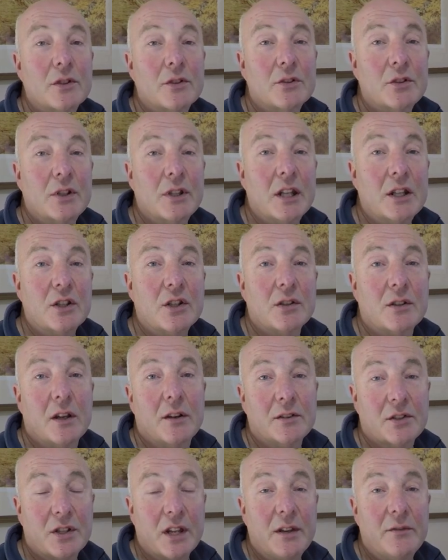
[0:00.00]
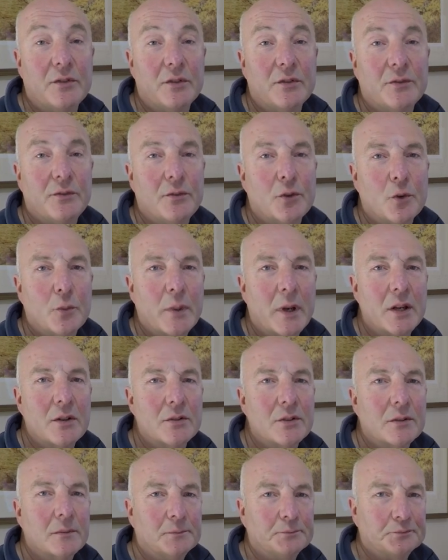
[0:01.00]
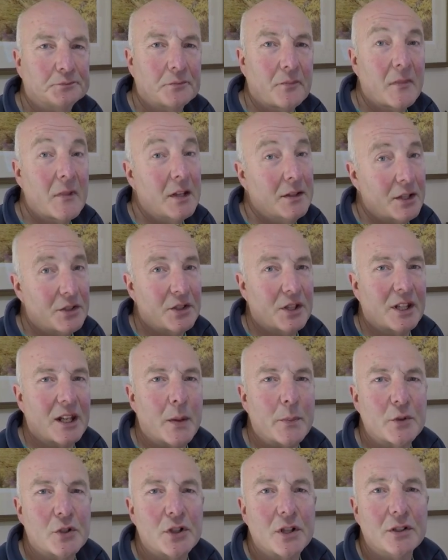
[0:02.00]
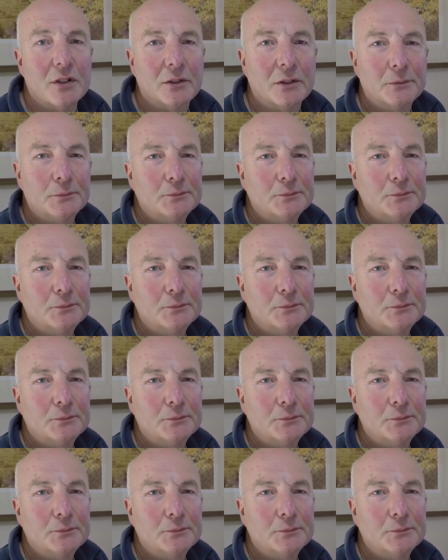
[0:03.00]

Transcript: So that's a saving of £4. That's a cappuccino.